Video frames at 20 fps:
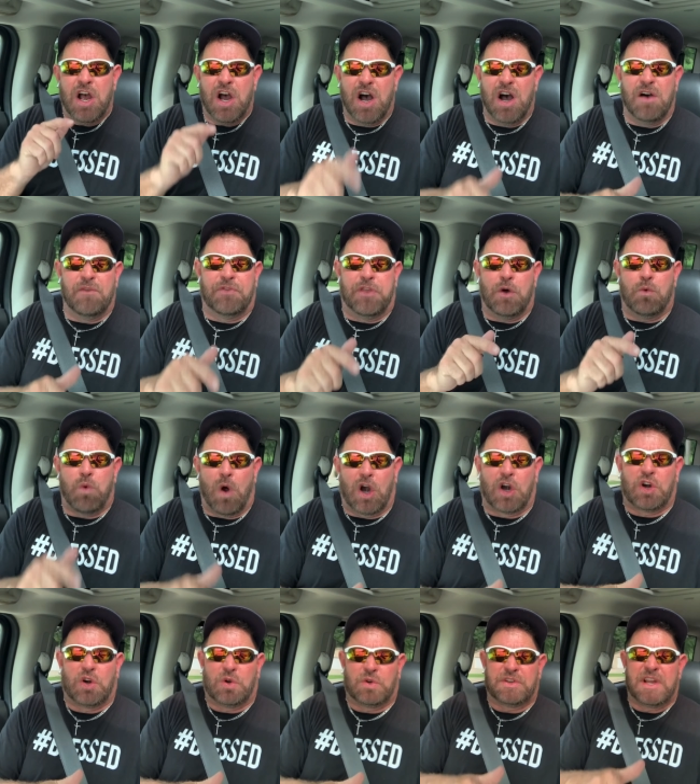of the
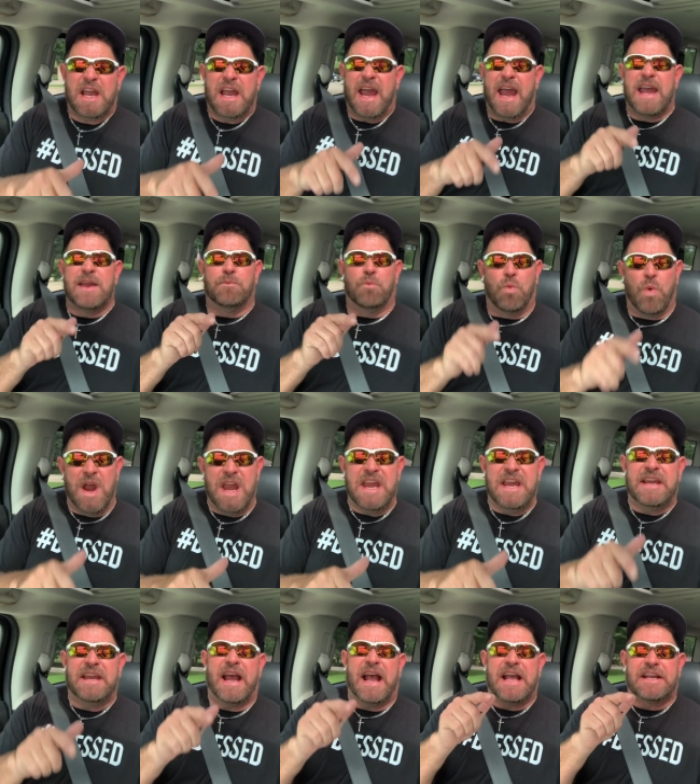world, and
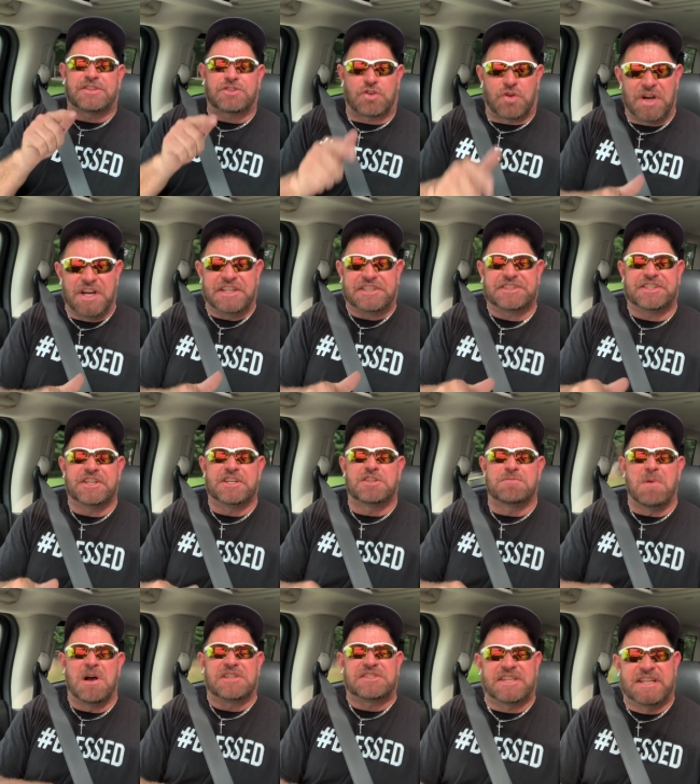we as Christians
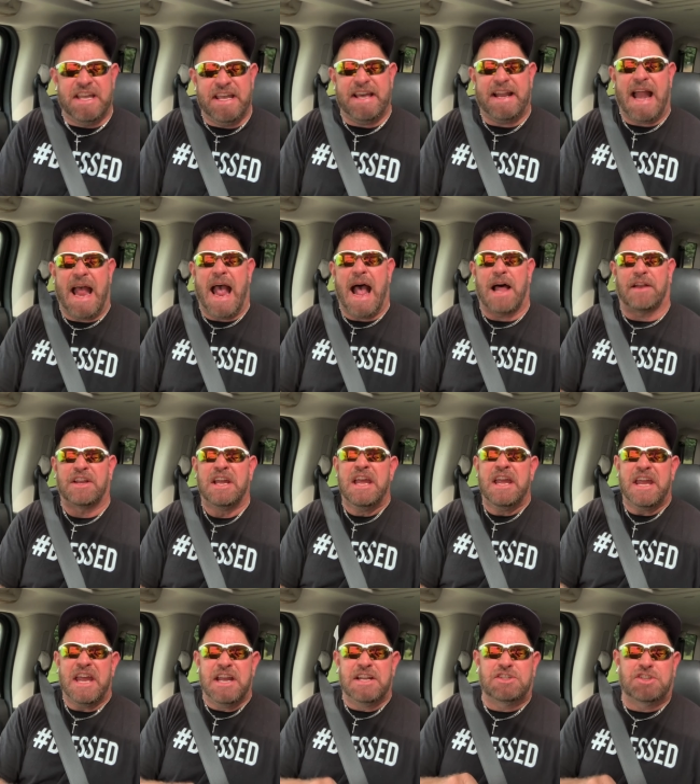must get out
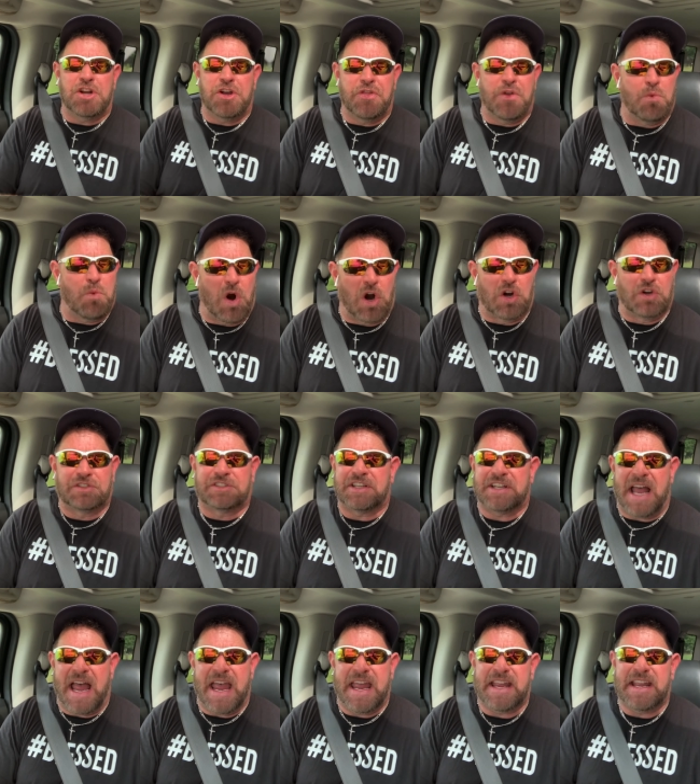into the world
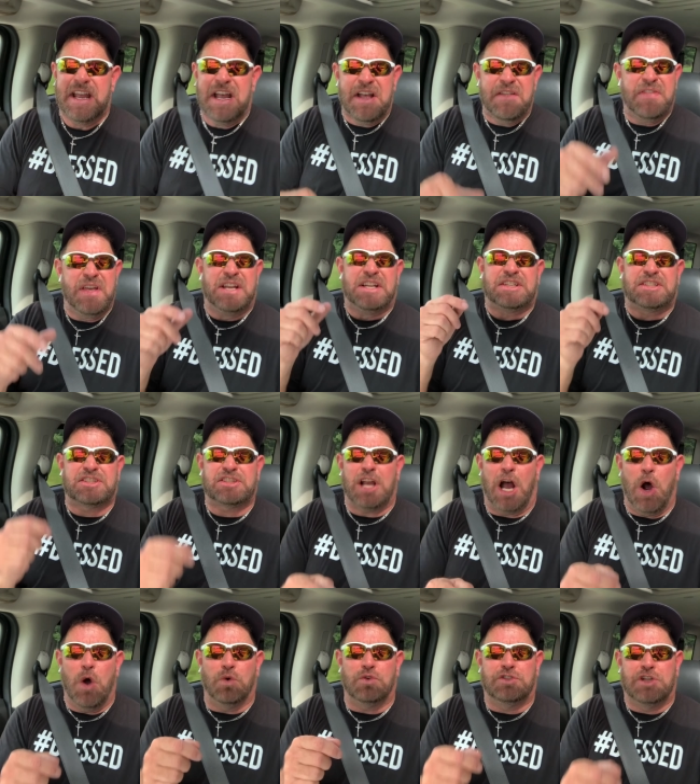today that is
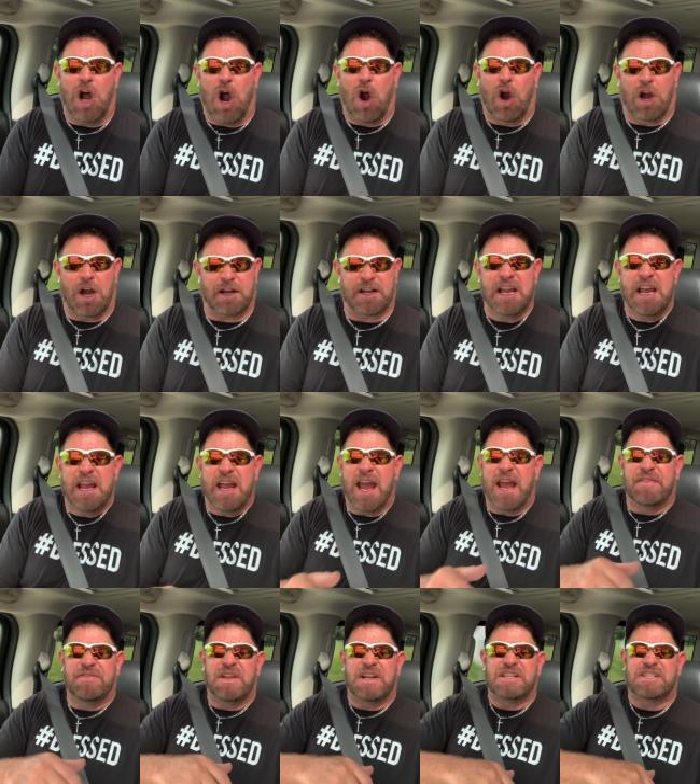so dark
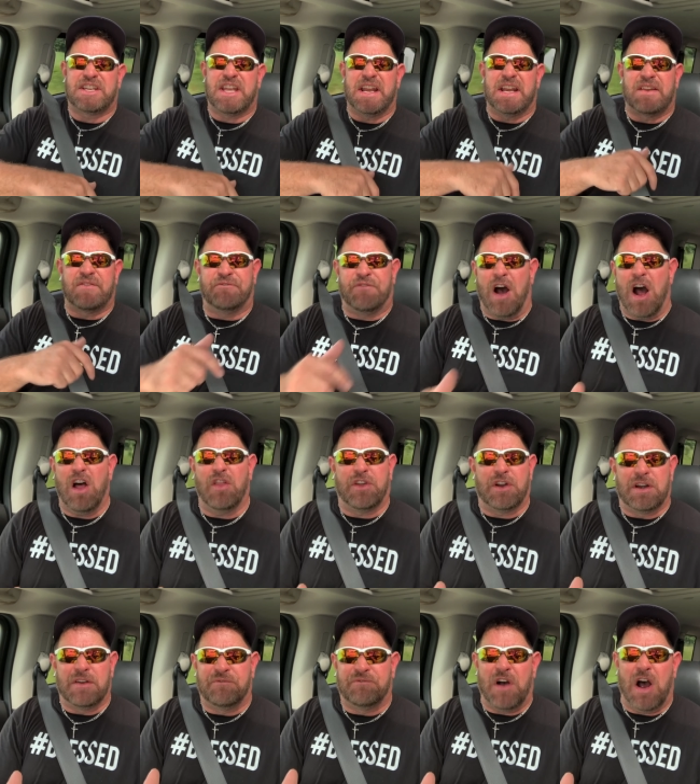and that is getting
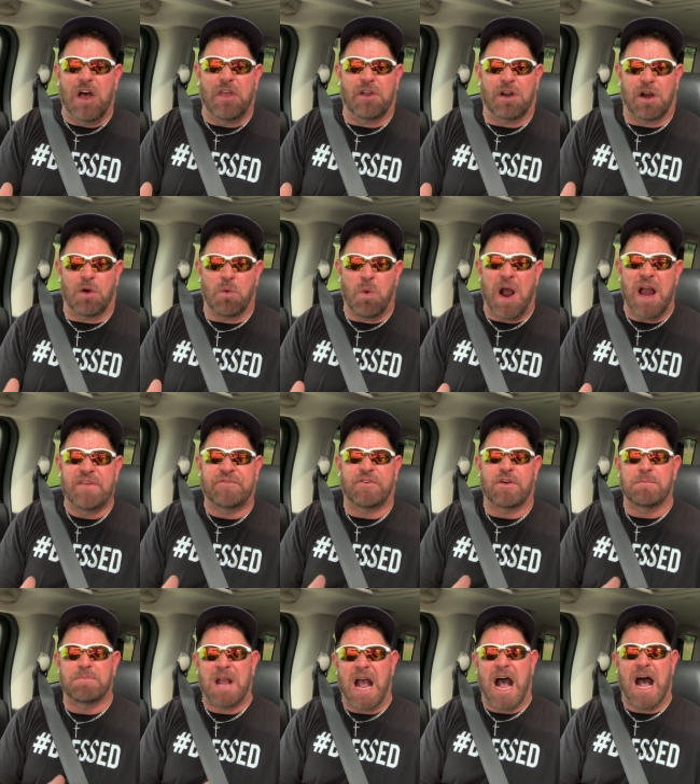further and further away
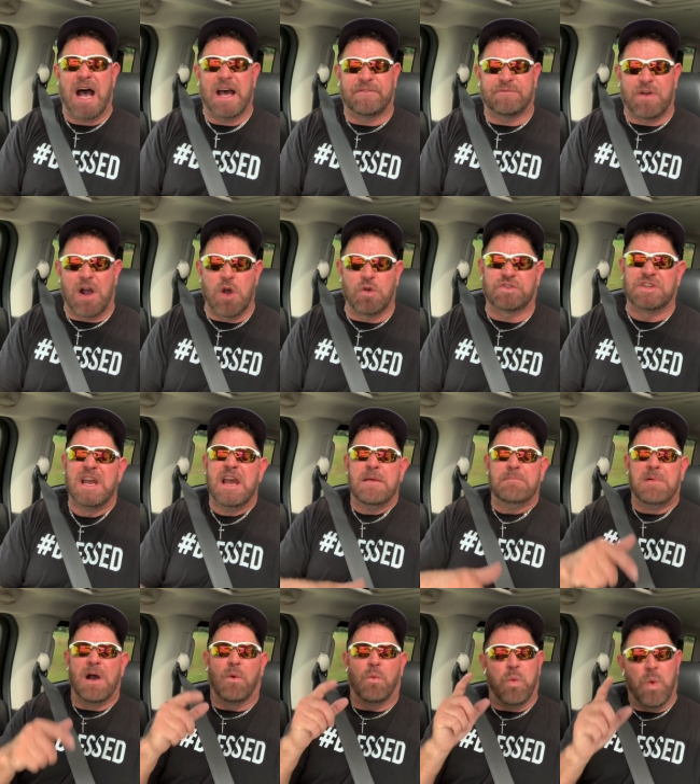from God, folks.
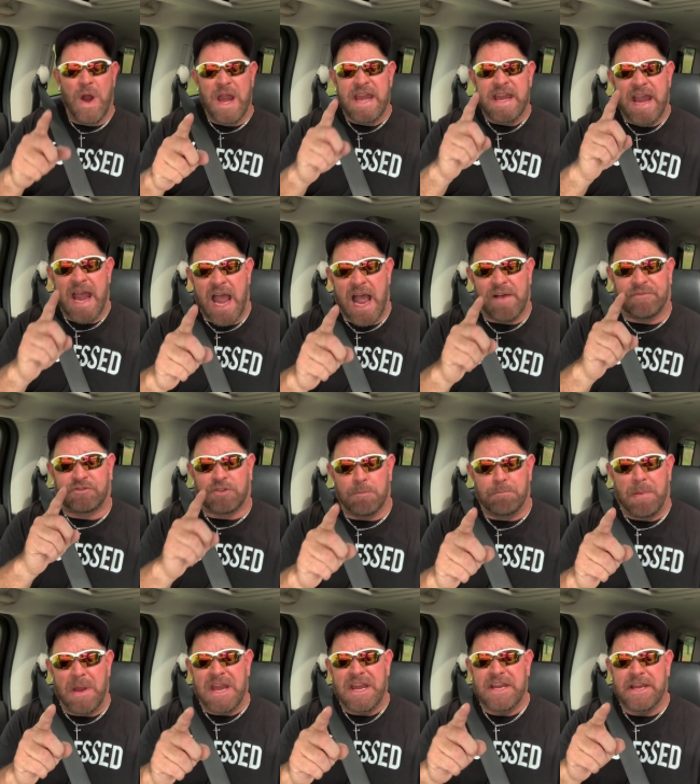But we have to
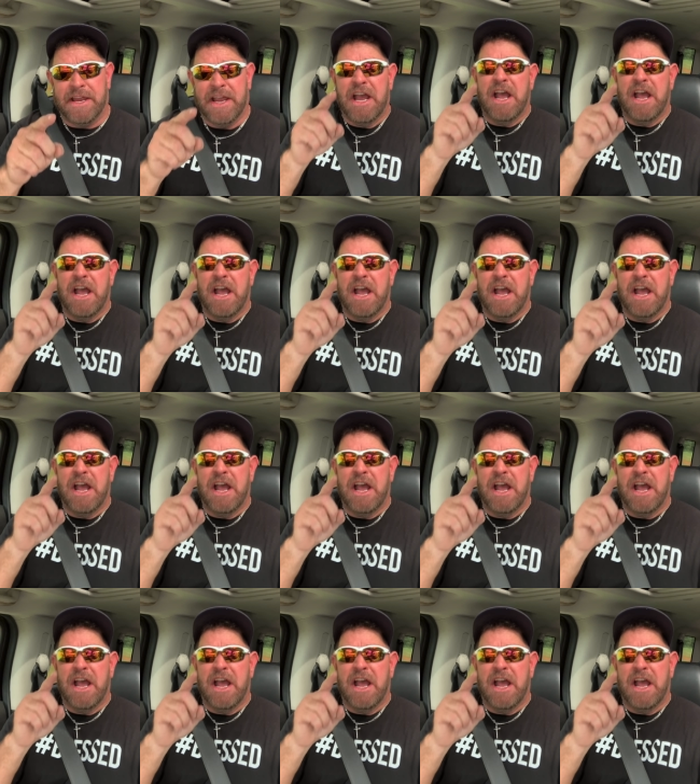be